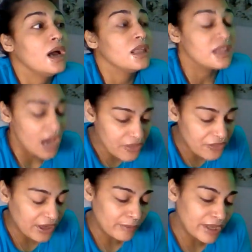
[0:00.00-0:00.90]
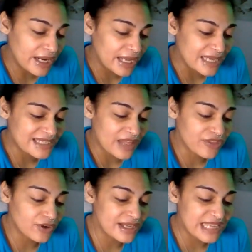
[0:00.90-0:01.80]
The other thing I'm getting is that
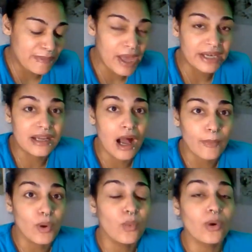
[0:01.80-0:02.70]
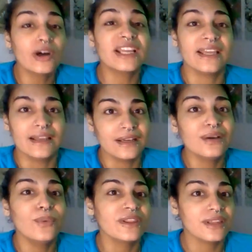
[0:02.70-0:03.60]
there is a petty couple
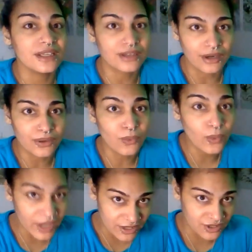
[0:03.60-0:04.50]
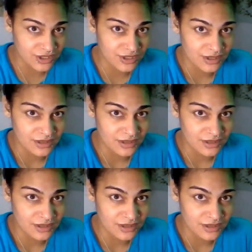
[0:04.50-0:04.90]
working with a dark witch.